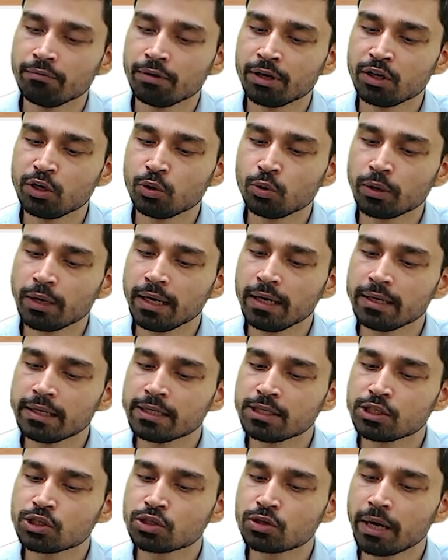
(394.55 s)
where Ukraine
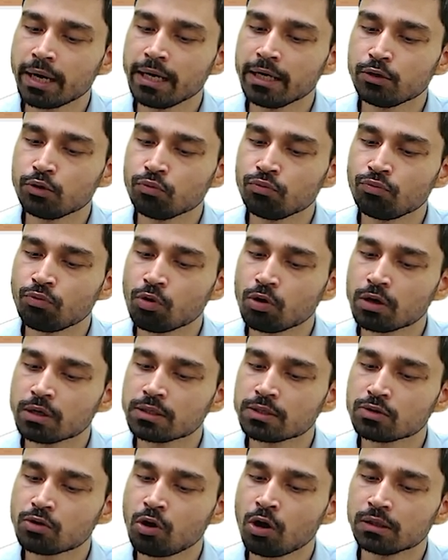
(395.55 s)
is trying to
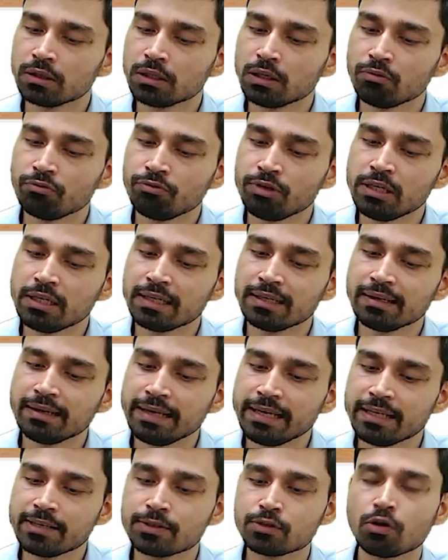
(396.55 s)
focus on the weak
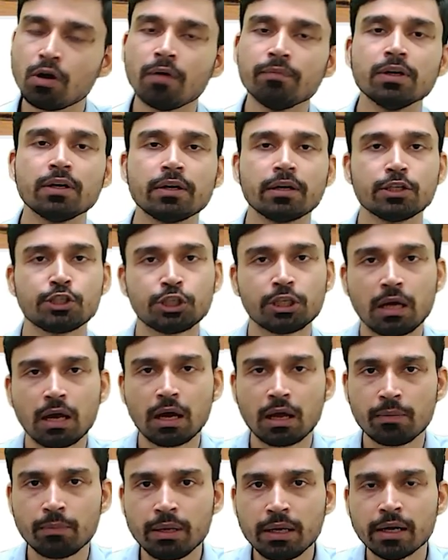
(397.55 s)
links of the Russian
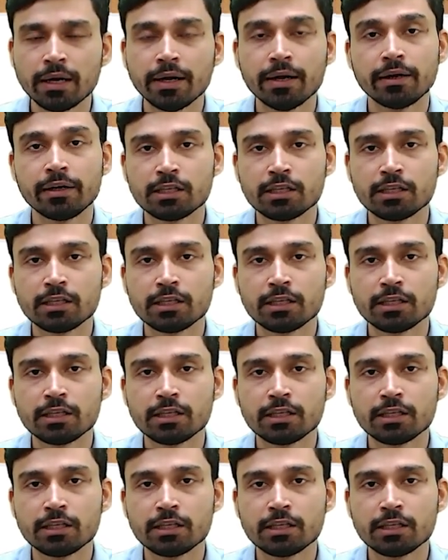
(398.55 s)
army,